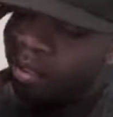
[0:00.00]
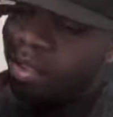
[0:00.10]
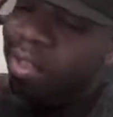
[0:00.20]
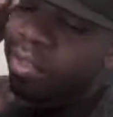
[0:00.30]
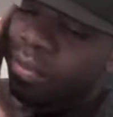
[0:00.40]

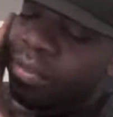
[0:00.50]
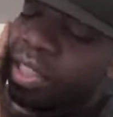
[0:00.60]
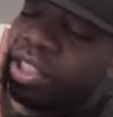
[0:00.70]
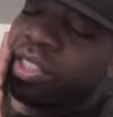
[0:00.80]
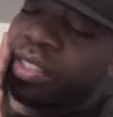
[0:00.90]
tons of
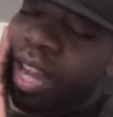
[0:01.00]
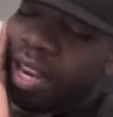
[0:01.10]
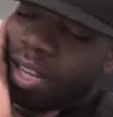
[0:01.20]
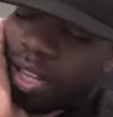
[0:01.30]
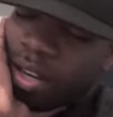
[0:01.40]
features
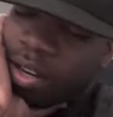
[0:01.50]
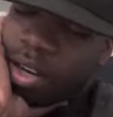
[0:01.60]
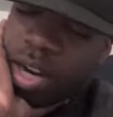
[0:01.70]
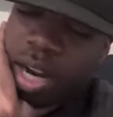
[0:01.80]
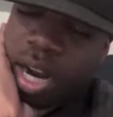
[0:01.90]
on here
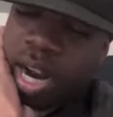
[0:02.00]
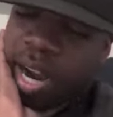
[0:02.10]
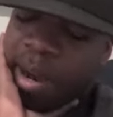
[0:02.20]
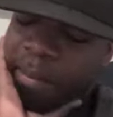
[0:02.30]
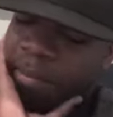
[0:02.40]

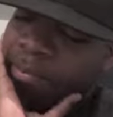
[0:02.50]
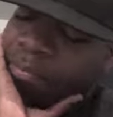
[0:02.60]
um